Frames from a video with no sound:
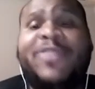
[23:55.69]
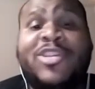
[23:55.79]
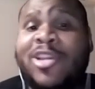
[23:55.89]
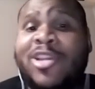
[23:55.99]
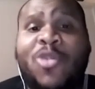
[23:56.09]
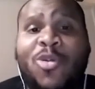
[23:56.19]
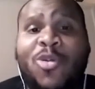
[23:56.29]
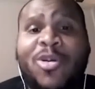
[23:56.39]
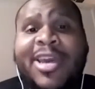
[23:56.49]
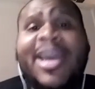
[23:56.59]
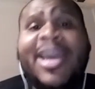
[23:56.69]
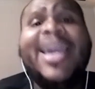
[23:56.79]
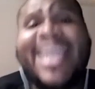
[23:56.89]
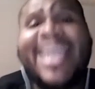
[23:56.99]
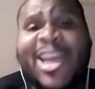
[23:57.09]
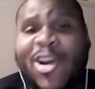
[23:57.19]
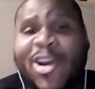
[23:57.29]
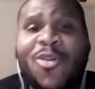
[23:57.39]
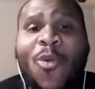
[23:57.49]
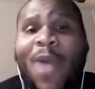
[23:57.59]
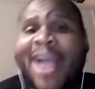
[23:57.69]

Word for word: to start local. Mm-hmm. Here, mm-hmm. why